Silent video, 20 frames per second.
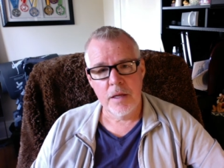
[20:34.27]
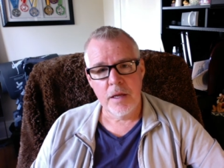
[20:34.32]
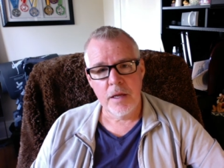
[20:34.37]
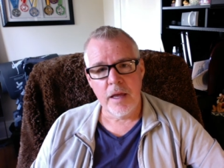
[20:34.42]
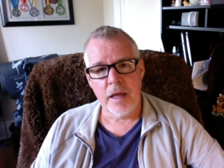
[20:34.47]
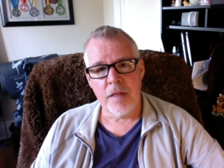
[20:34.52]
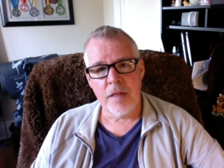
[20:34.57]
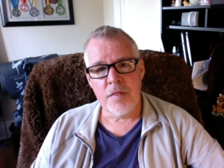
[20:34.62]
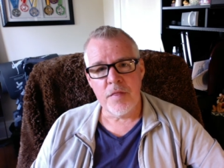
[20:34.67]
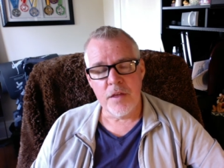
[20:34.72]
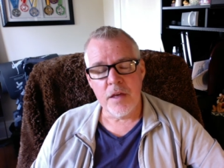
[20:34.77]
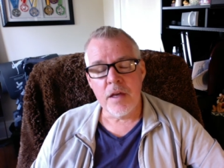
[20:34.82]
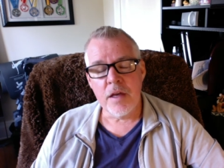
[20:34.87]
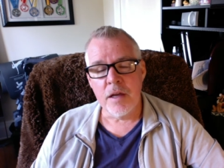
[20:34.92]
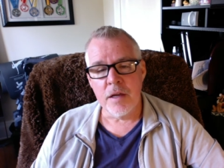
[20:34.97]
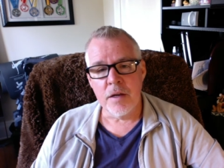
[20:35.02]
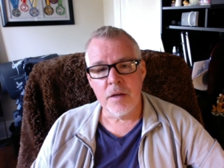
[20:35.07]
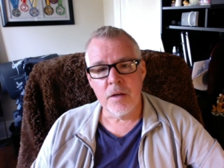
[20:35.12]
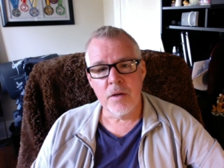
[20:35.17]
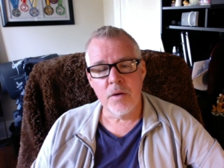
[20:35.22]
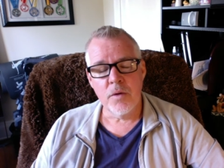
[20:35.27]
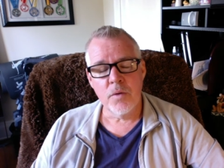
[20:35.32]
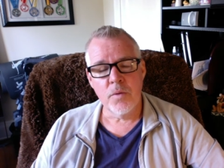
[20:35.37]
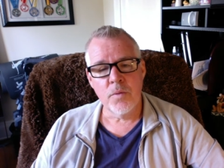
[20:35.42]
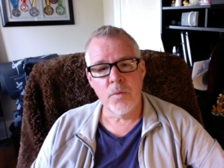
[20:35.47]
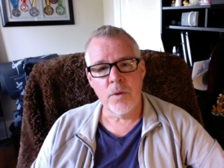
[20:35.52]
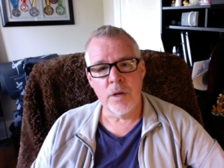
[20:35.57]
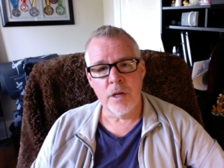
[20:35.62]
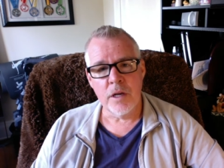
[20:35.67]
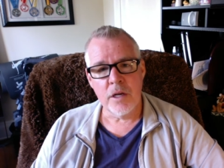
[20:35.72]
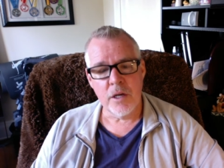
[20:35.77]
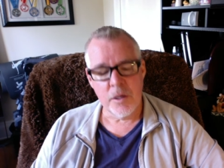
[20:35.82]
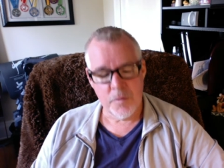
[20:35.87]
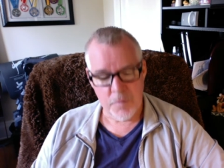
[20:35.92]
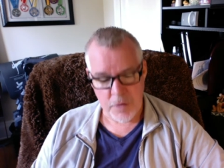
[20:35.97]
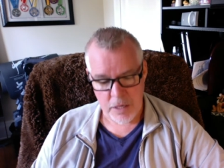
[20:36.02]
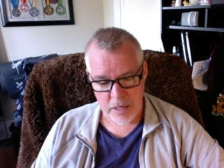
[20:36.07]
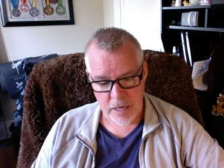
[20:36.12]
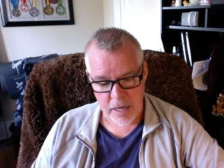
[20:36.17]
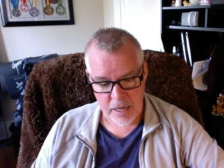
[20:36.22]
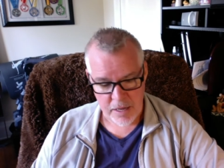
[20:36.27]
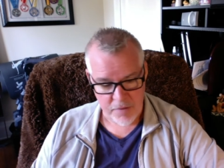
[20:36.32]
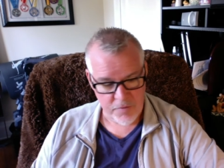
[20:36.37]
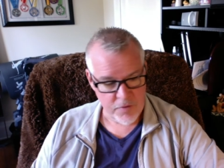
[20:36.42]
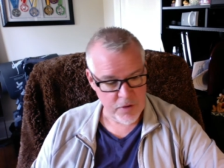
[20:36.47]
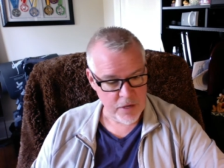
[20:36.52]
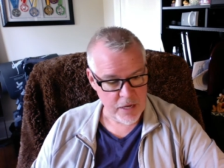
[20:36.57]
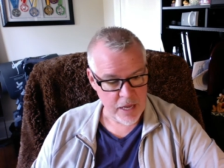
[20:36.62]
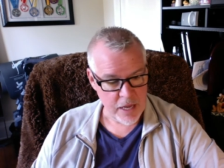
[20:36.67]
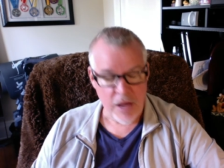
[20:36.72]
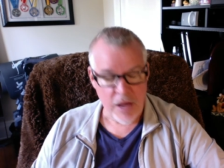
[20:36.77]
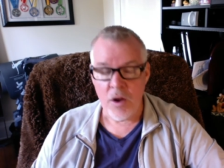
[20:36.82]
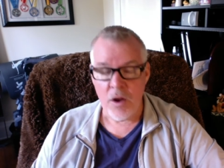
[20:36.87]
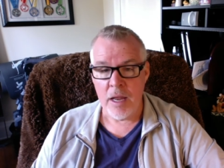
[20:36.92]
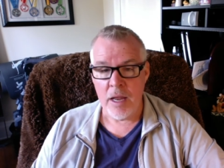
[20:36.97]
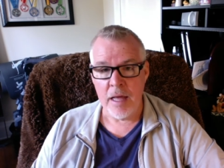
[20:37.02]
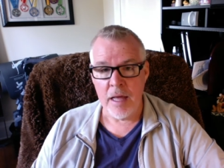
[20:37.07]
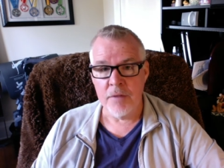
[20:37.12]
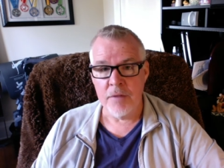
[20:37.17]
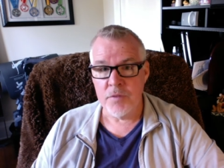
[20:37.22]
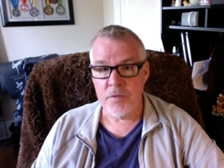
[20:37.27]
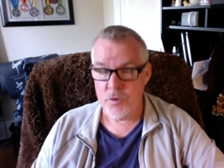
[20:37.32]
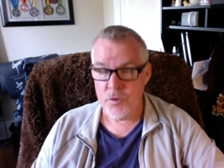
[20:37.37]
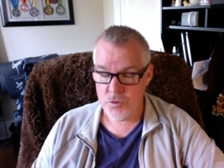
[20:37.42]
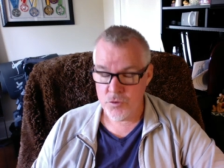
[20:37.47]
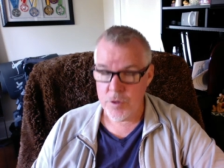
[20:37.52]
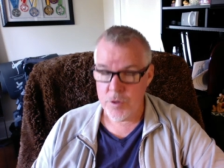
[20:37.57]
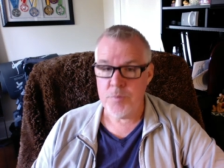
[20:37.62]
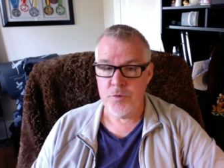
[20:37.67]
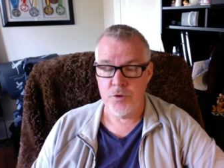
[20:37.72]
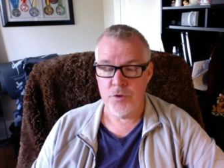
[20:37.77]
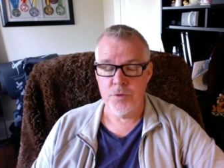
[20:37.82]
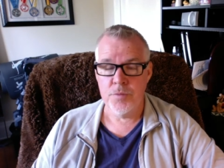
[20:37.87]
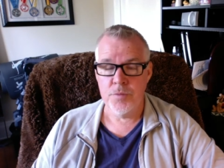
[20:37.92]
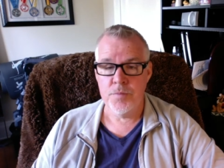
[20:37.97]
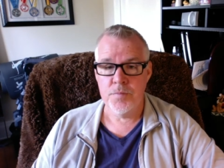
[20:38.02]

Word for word: And then when it comes, and I have an outline of the scripture.